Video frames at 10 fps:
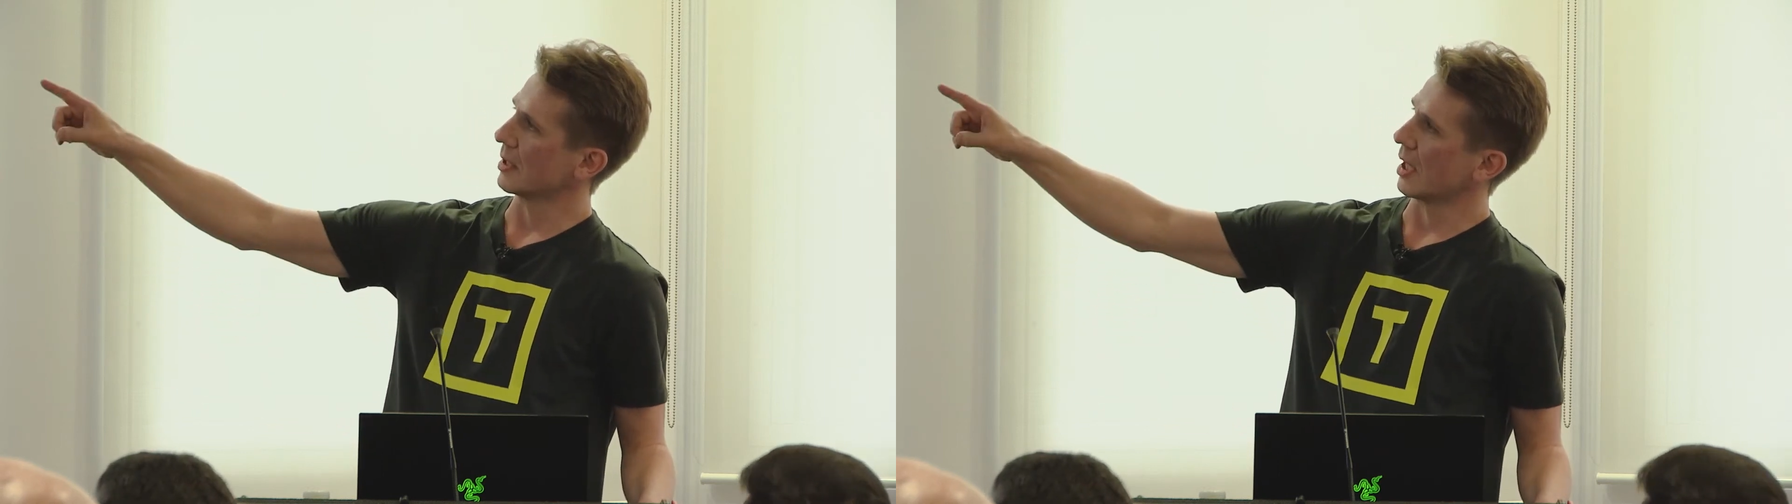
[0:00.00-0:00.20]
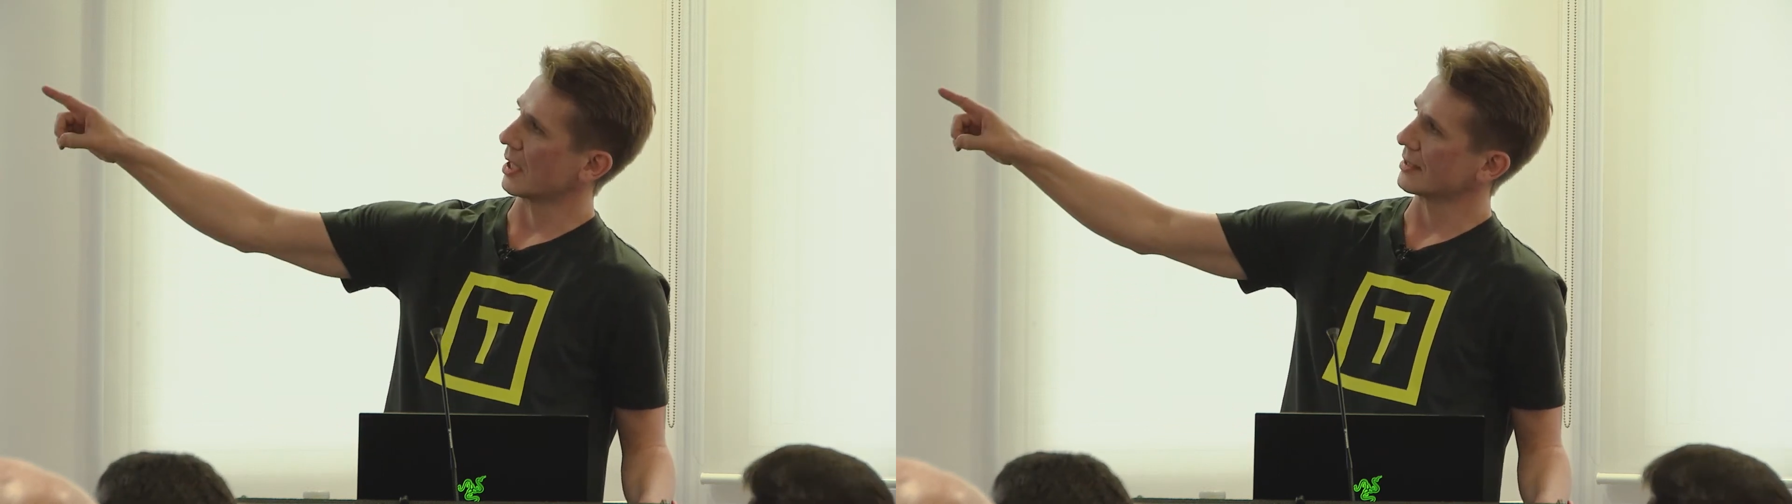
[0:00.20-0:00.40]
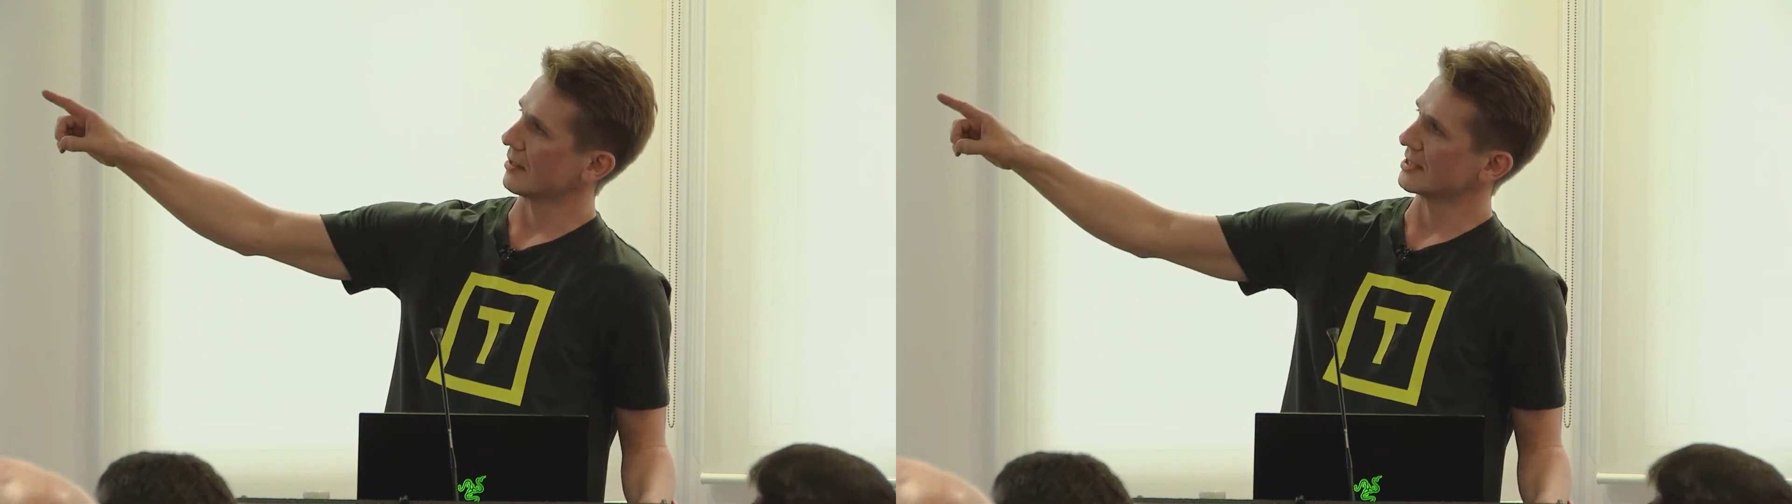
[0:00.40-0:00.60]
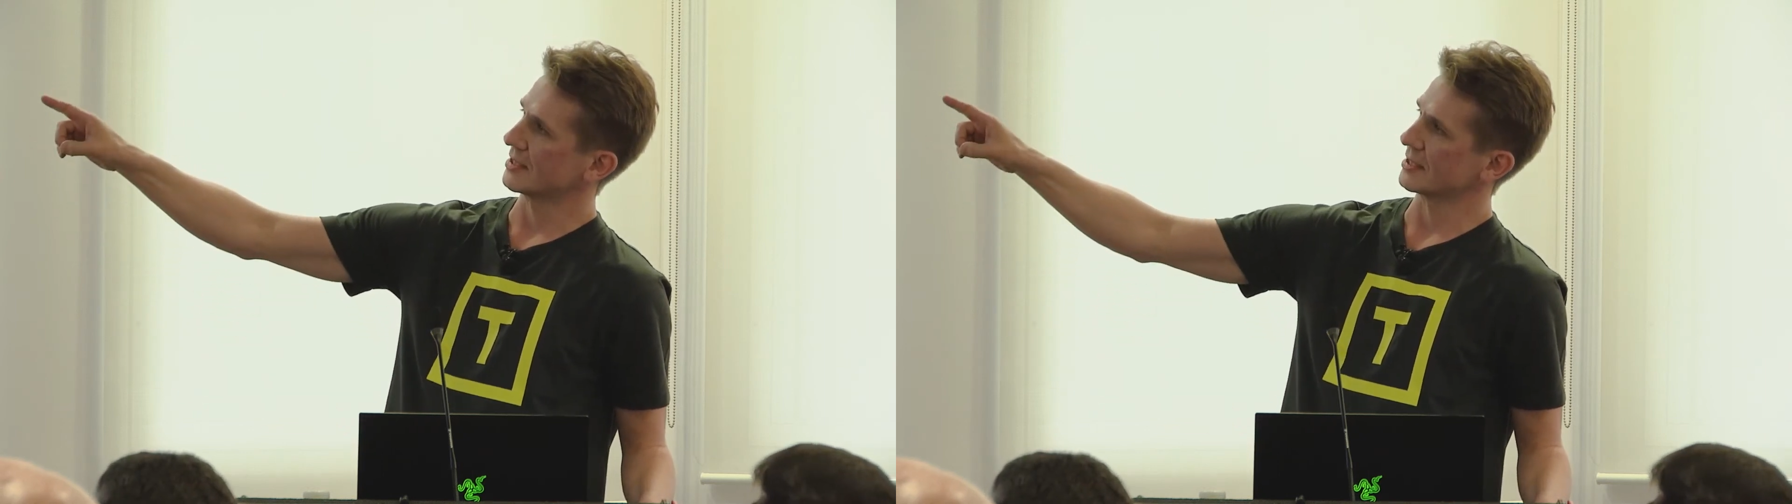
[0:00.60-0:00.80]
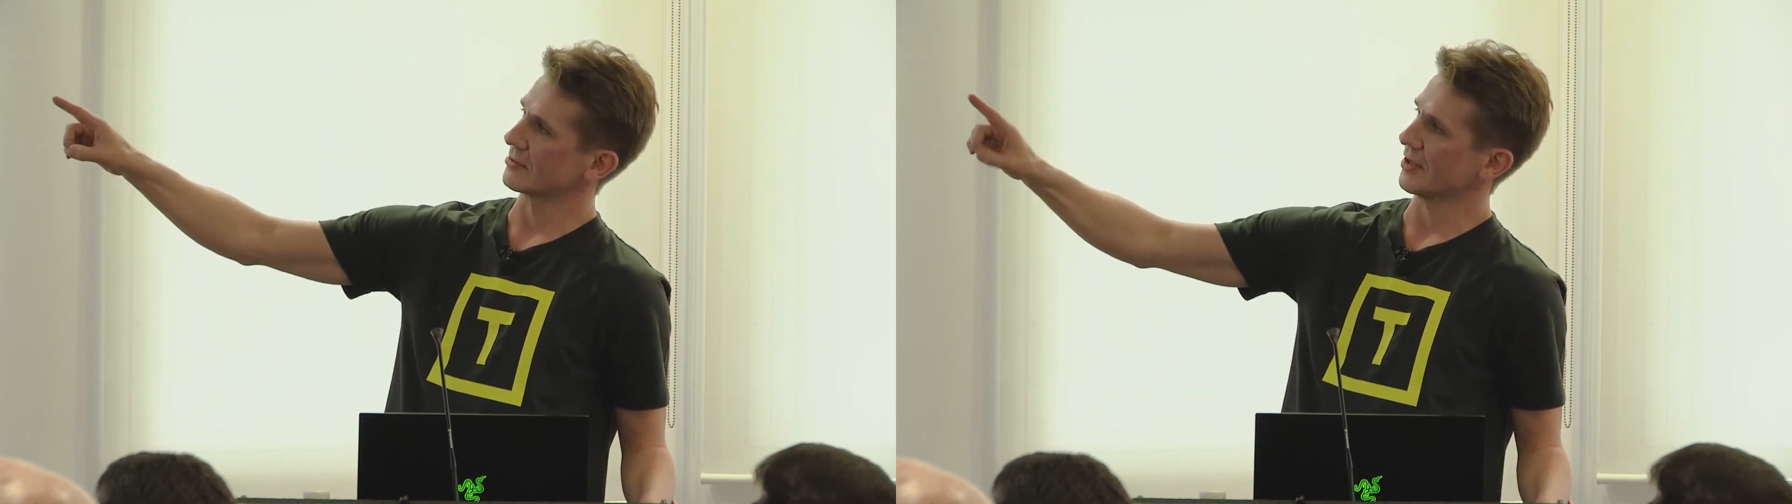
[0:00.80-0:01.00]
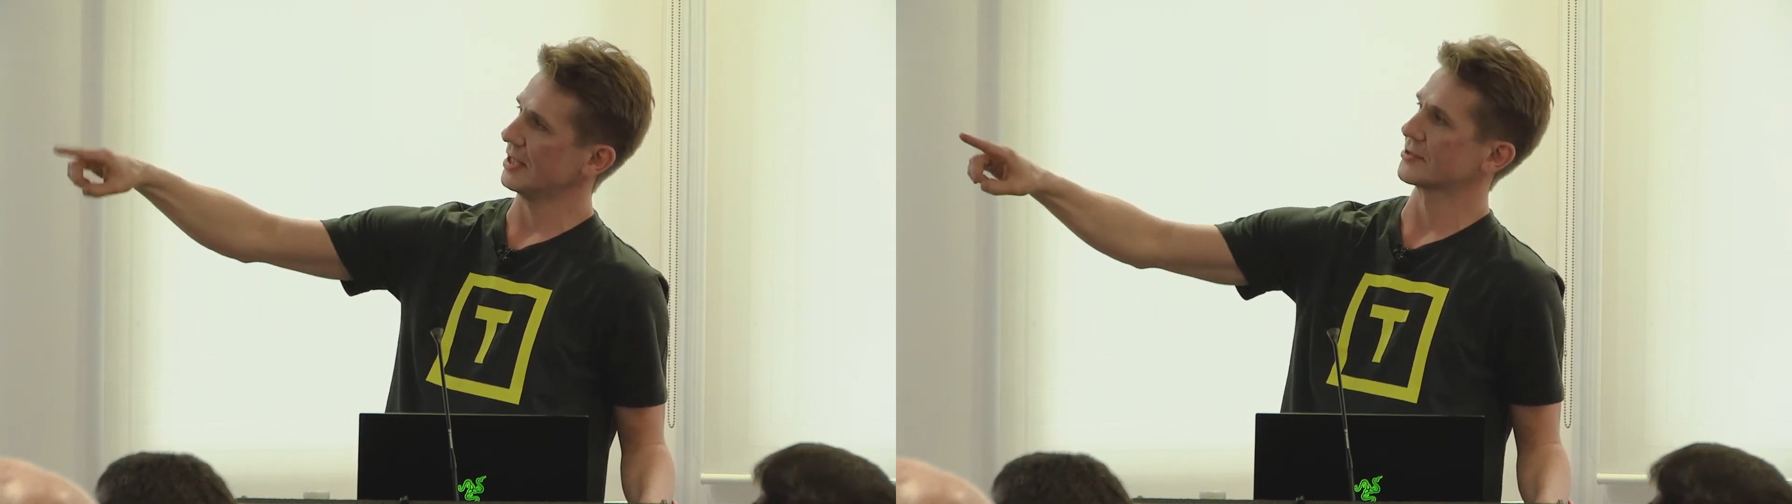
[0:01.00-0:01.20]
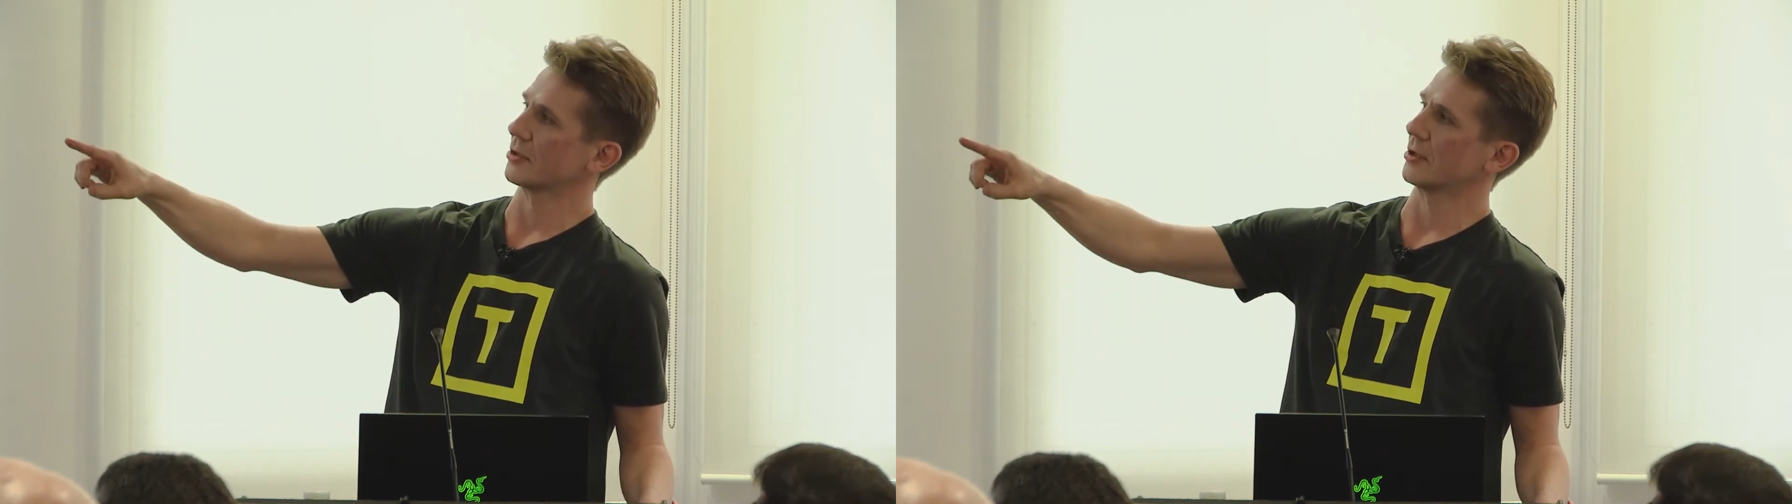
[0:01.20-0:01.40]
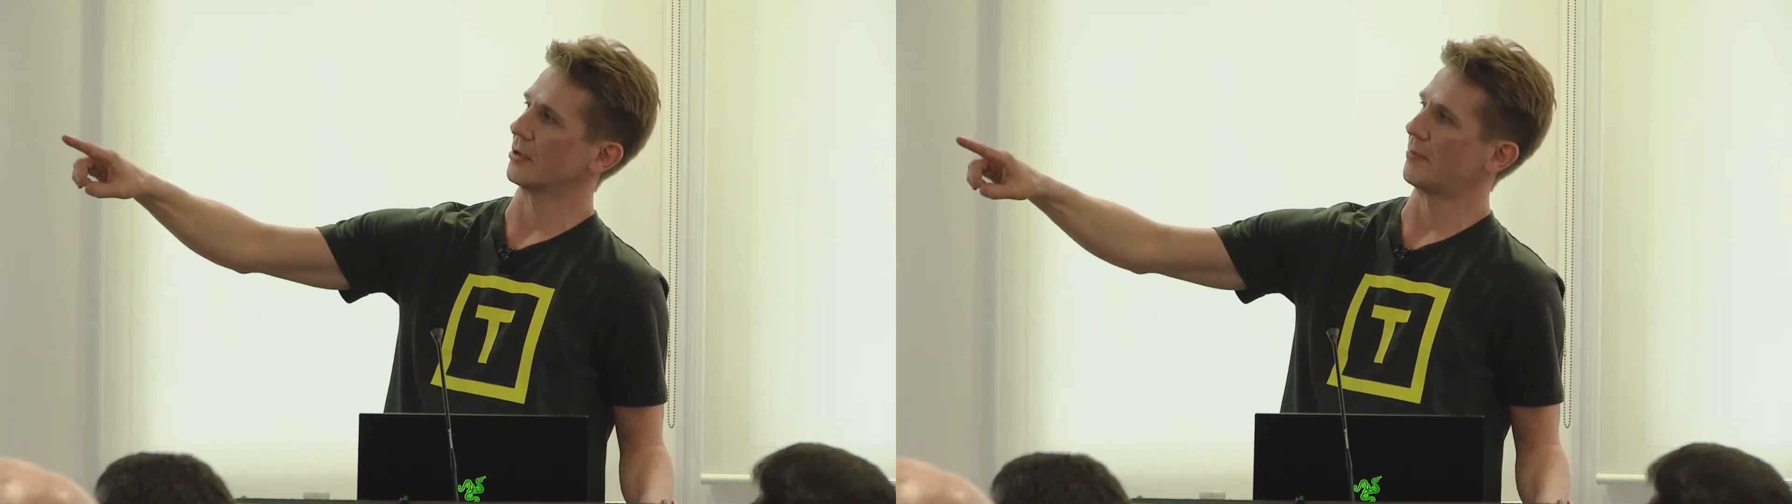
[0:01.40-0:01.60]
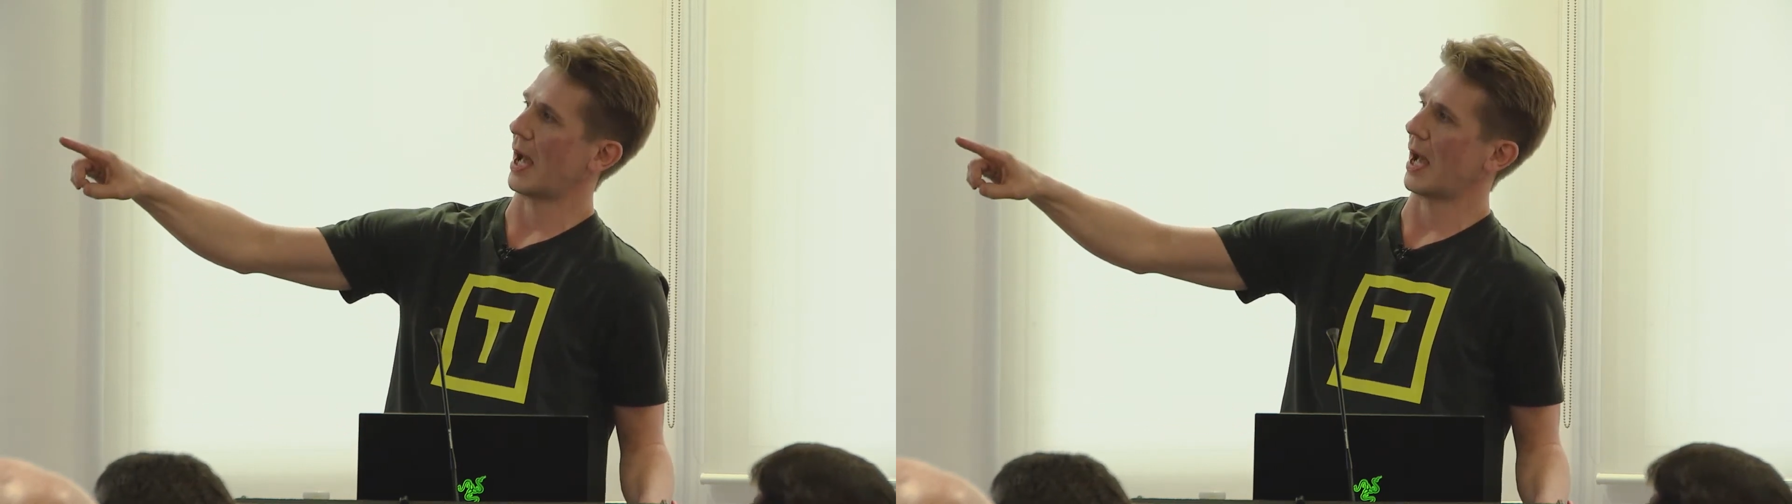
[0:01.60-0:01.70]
like there is this realtor